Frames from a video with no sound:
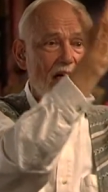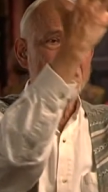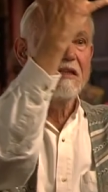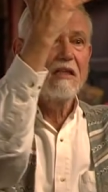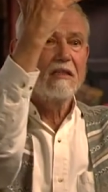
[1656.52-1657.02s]

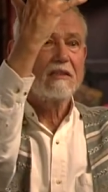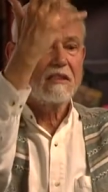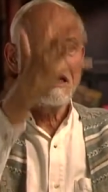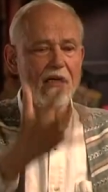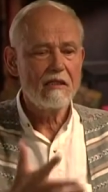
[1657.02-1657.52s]
on
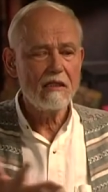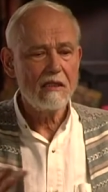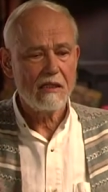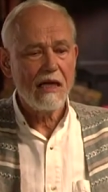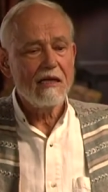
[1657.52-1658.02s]
this.
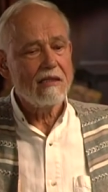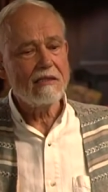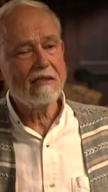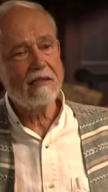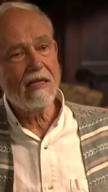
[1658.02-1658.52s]
And that
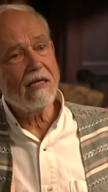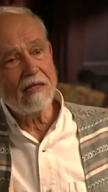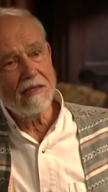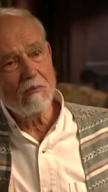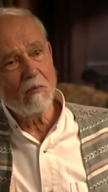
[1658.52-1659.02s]
has
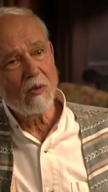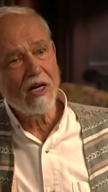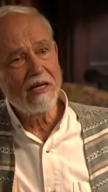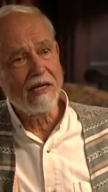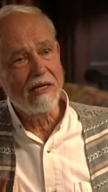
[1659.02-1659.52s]
stayed in
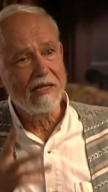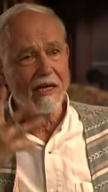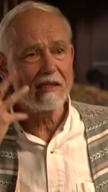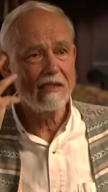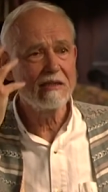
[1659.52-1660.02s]
play.
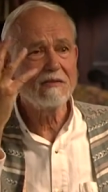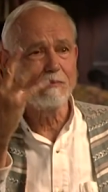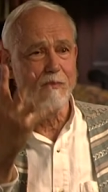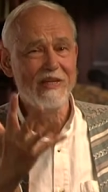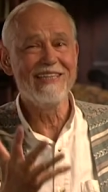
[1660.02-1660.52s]
That has
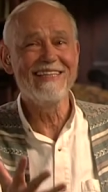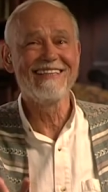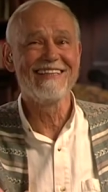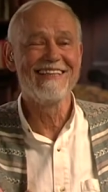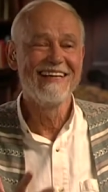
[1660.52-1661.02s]

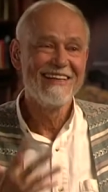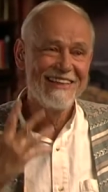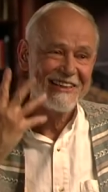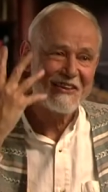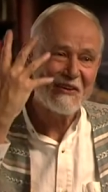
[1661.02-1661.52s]
been,
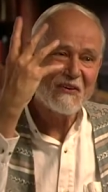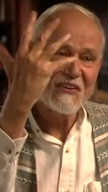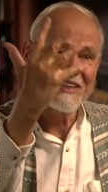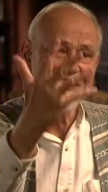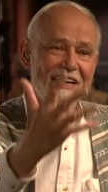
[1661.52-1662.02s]
you
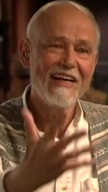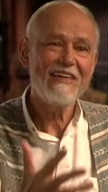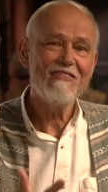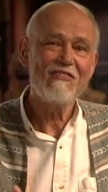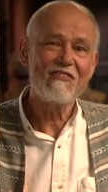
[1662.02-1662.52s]
know, the
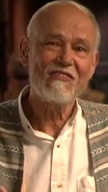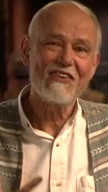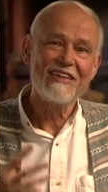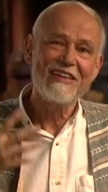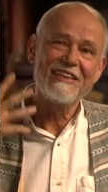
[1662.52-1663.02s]

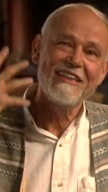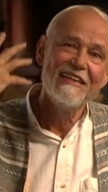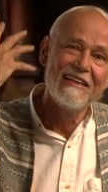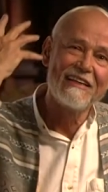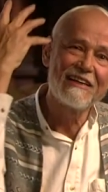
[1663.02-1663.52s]
life, uh,
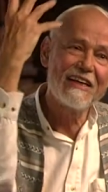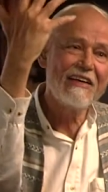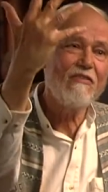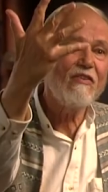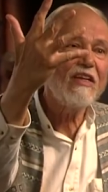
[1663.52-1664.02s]

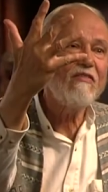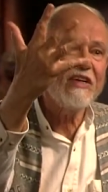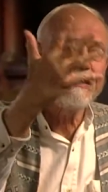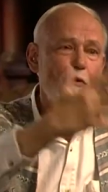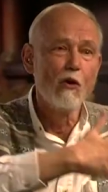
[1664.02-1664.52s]

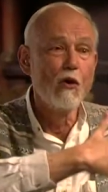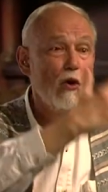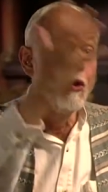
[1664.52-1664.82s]
life-giving